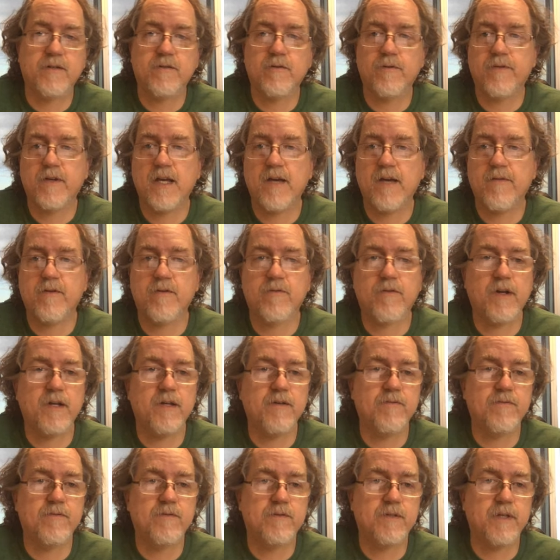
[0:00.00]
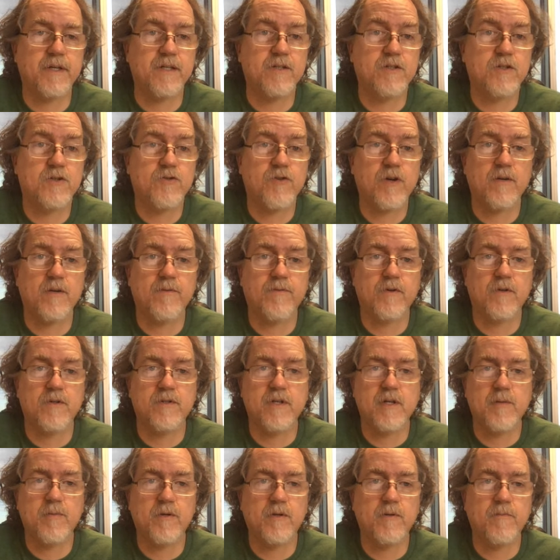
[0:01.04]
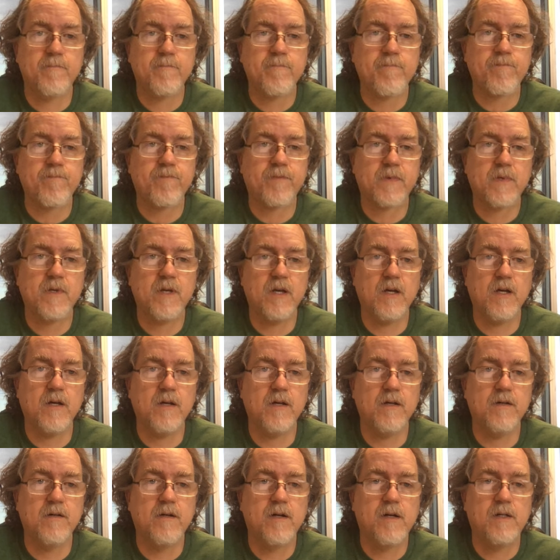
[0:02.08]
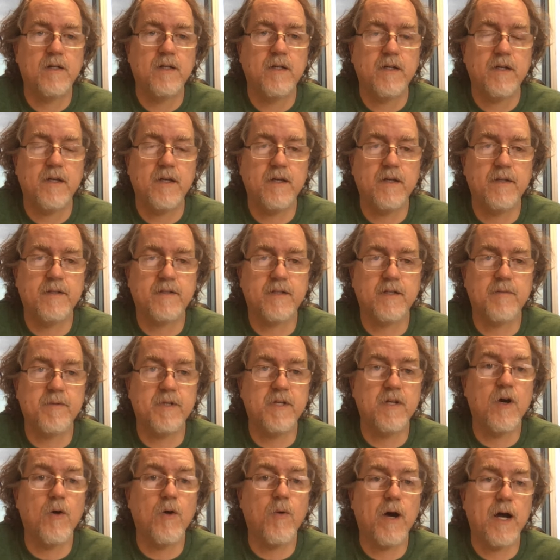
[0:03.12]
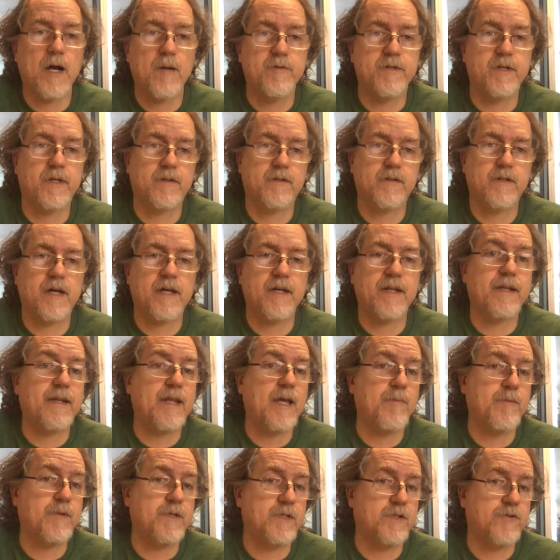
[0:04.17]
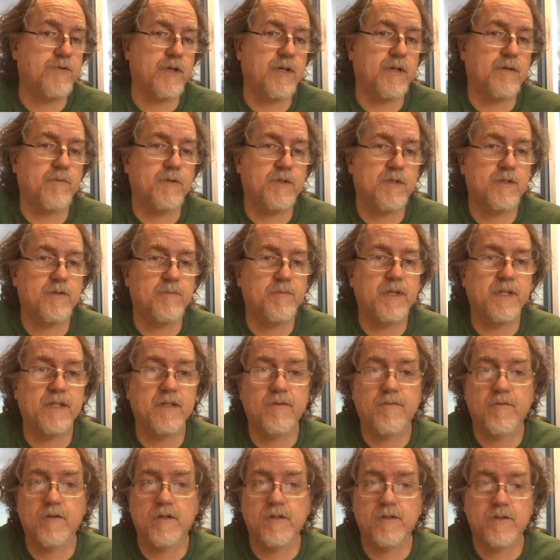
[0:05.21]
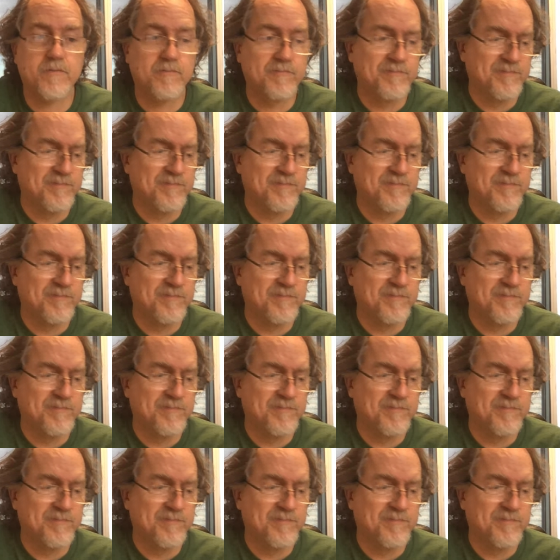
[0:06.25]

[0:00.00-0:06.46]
So if you have an array of like string, for example, it's going to be no object, not an empty string, which is a big difference.